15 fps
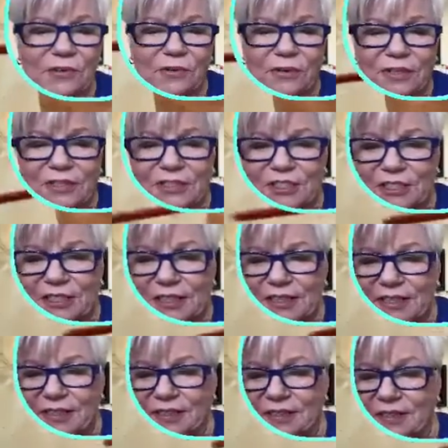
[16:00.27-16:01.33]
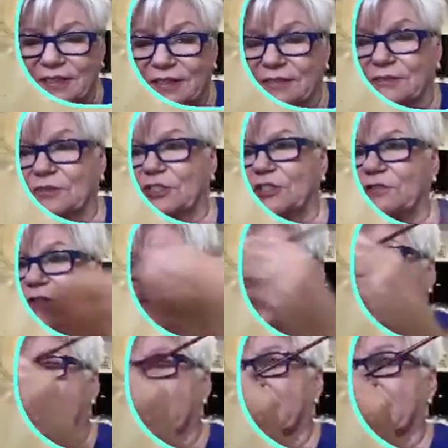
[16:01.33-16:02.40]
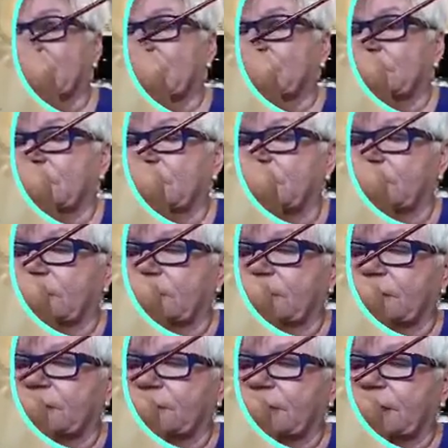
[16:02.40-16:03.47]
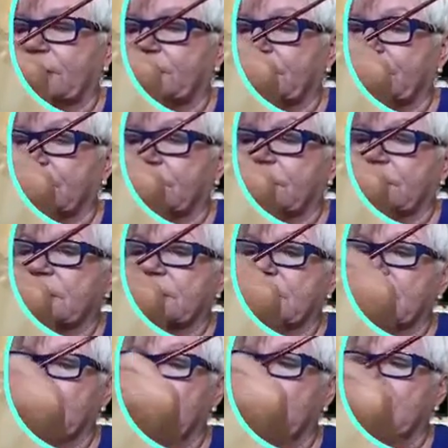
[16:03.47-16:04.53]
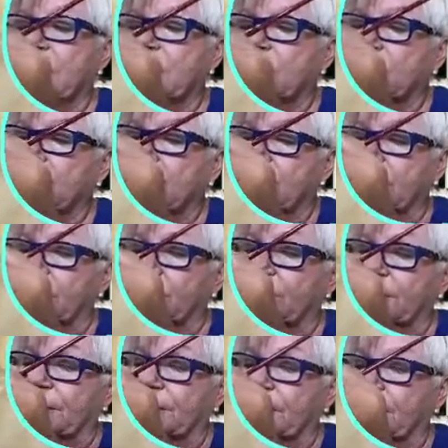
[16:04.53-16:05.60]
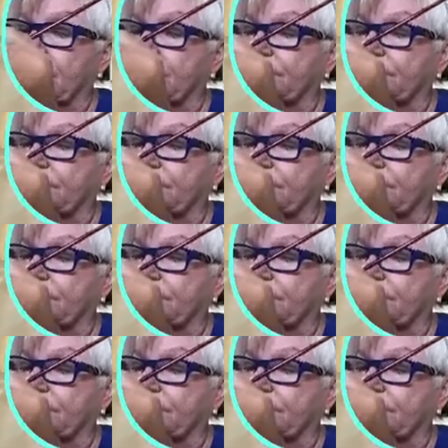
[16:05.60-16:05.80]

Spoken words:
did she get, she forgot to get the email that said, lady, you can't paint."